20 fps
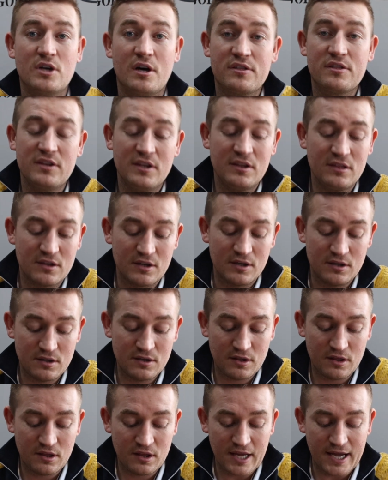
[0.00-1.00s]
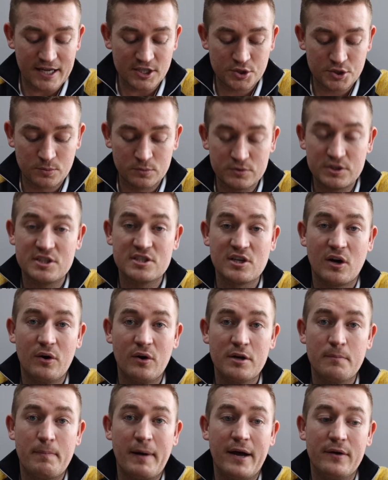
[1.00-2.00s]
I think that the actual
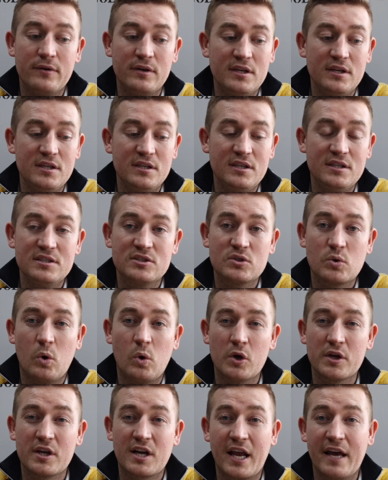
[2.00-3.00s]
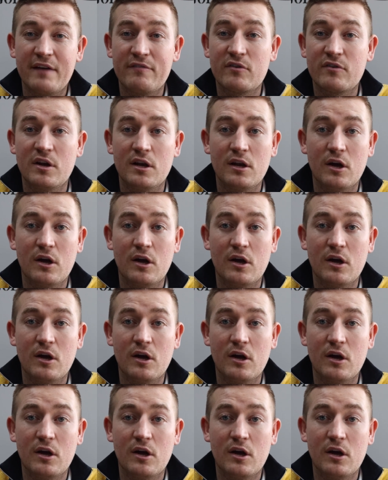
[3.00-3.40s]
design about it is quite clever.